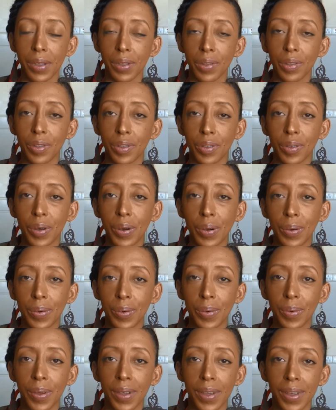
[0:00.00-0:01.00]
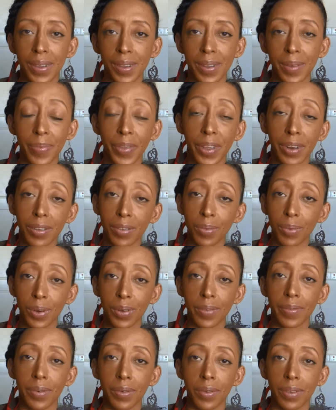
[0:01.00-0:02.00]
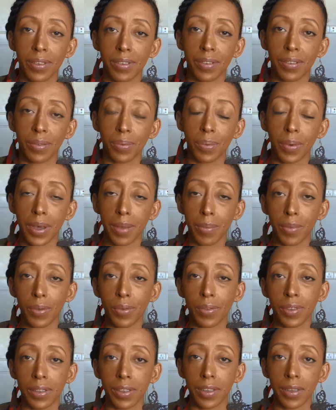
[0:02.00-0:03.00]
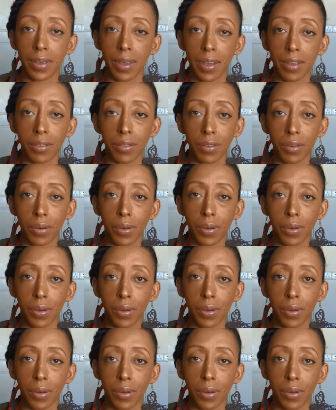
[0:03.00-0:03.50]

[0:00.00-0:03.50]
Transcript: so that is one of the reasons why I'm using the castor